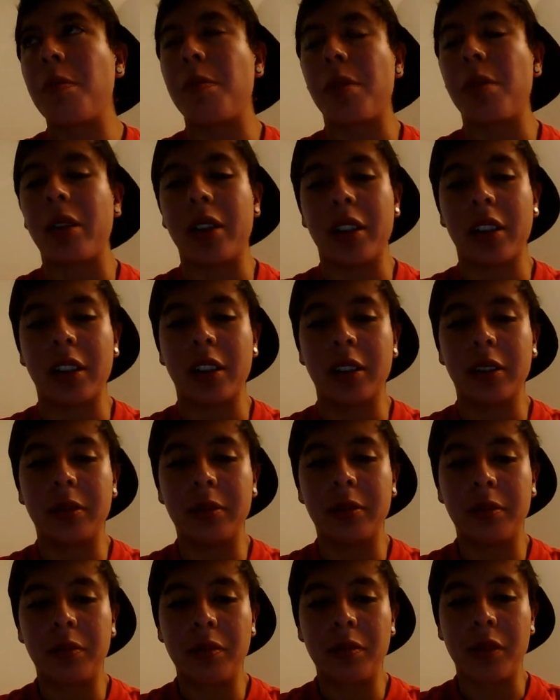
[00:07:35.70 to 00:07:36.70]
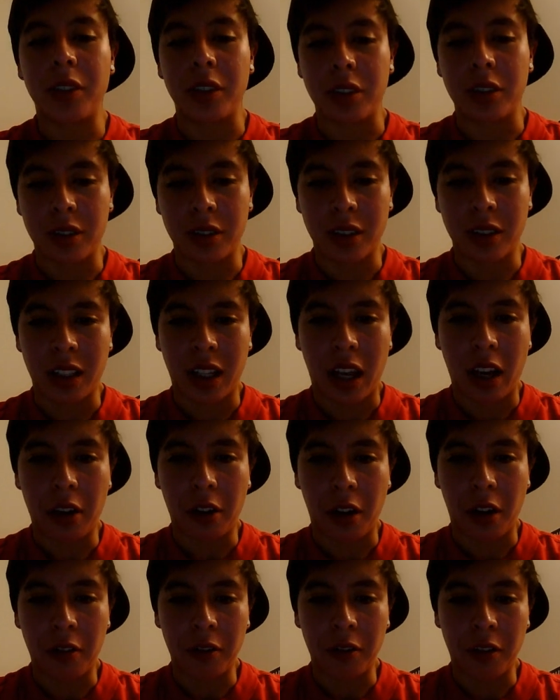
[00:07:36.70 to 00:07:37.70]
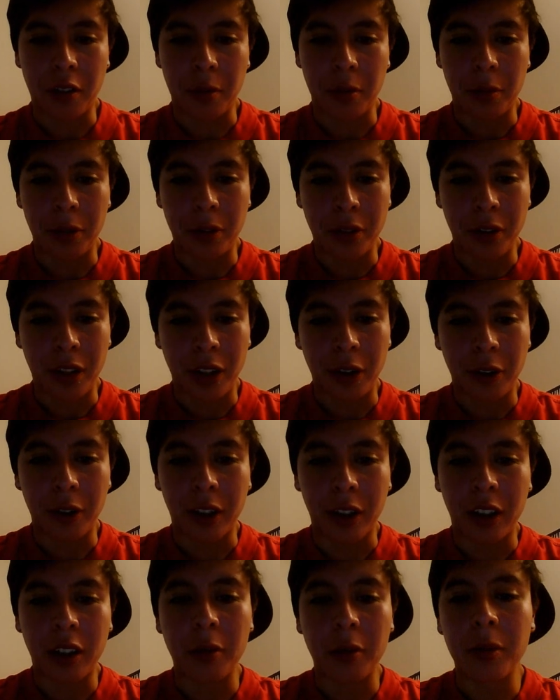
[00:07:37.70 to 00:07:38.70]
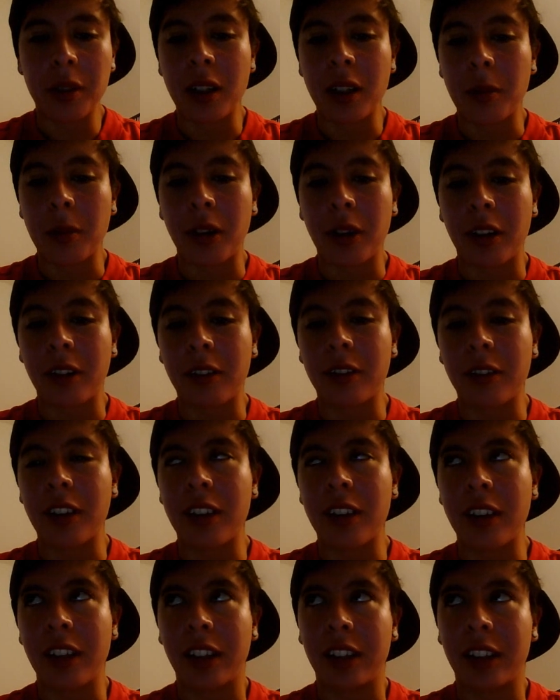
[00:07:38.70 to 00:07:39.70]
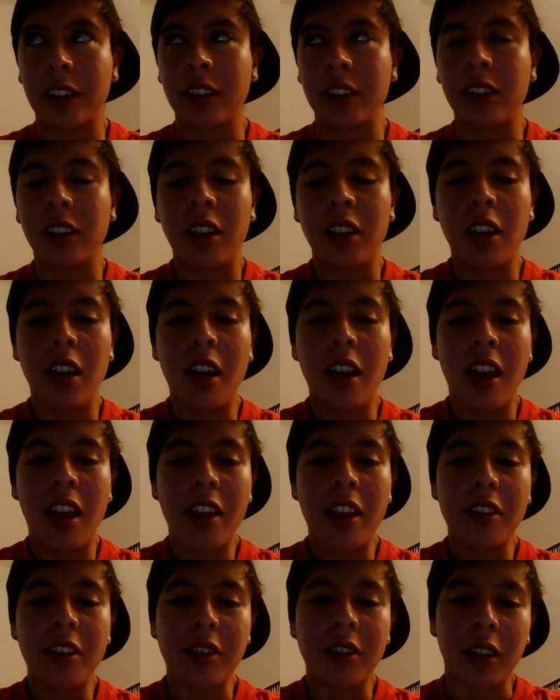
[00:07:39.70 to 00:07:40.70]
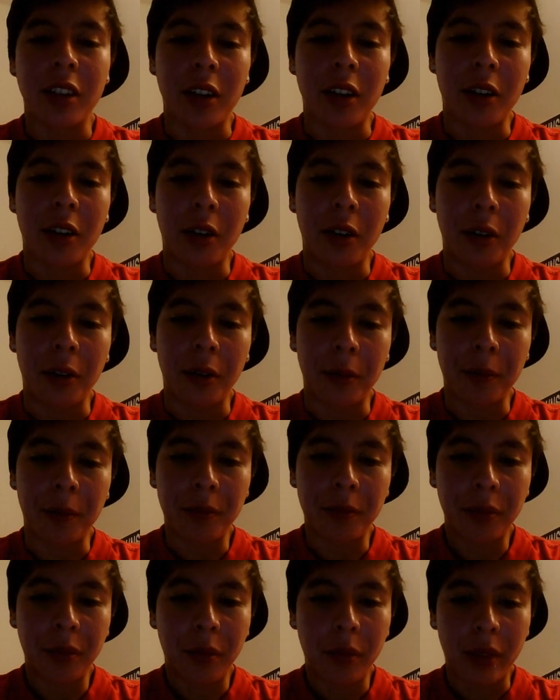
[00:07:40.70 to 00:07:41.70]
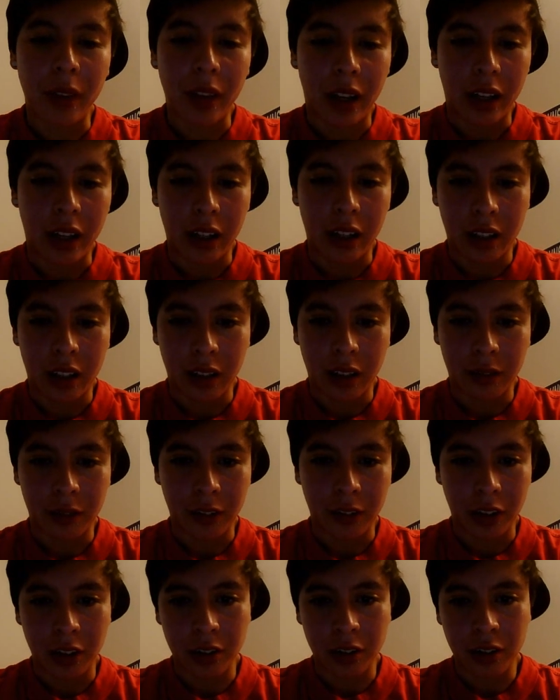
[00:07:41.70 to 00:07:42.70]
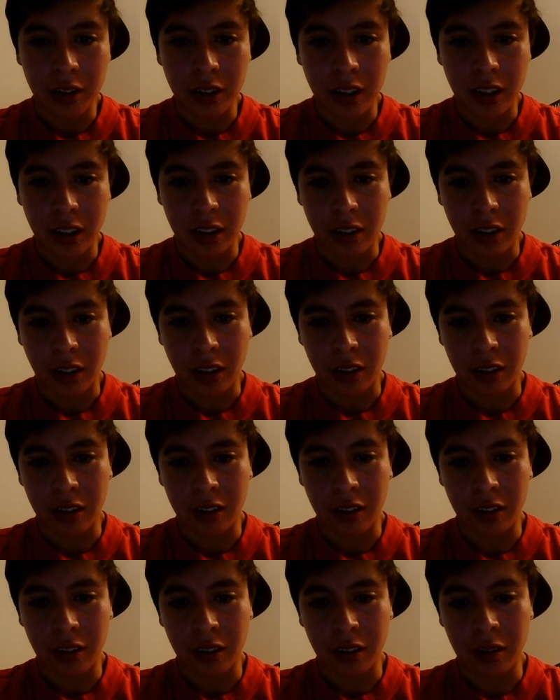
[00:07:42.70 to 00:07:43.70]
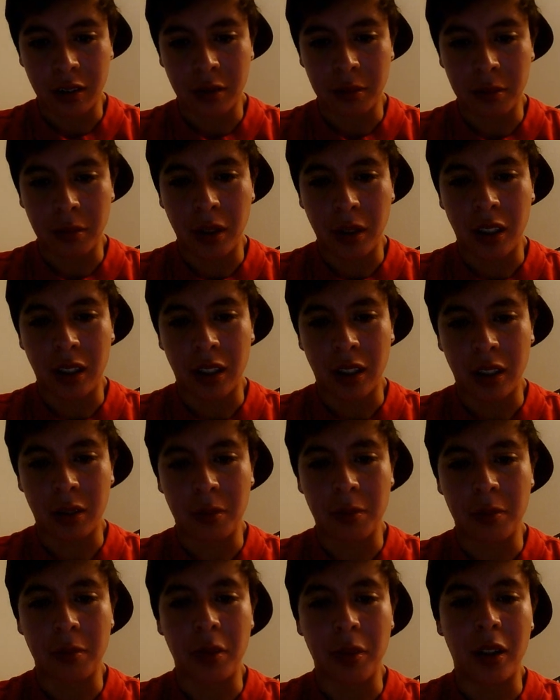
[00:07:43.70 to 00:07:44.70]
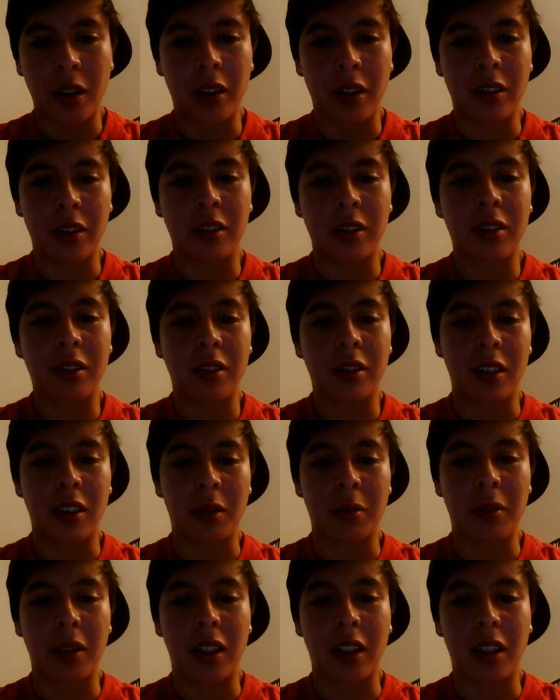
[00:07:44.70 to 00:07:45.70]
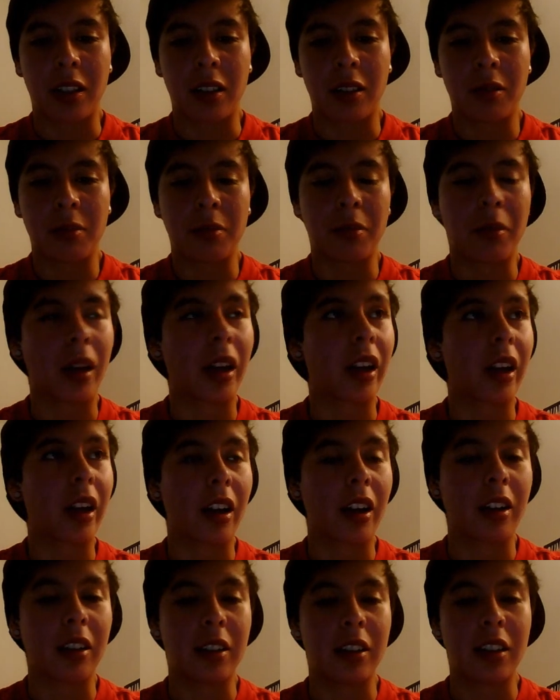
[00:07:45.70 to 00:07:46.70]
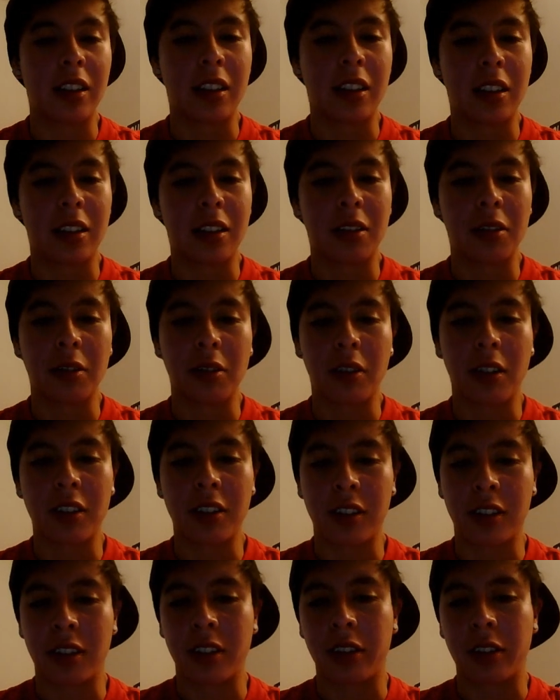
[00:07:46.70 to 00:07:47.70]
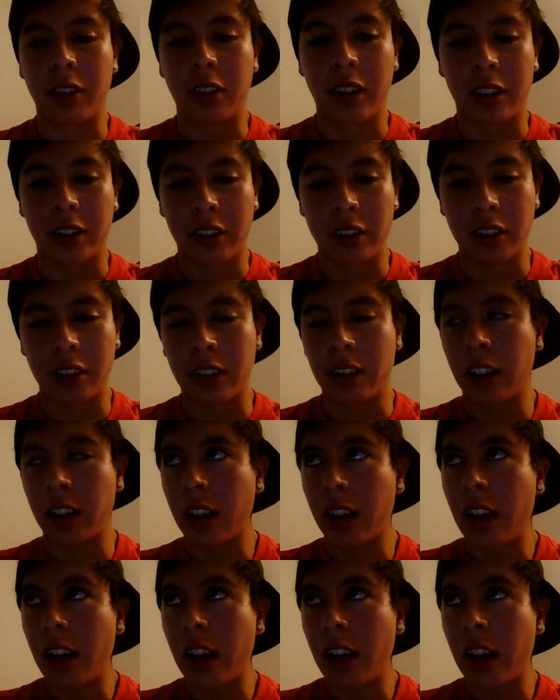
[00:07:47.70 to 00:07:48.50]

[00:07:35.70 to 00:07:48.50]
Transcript: but just, like, how comfortable they were gonna be about everything. So, I first, like, talked to my boss, like, my RD, resident director,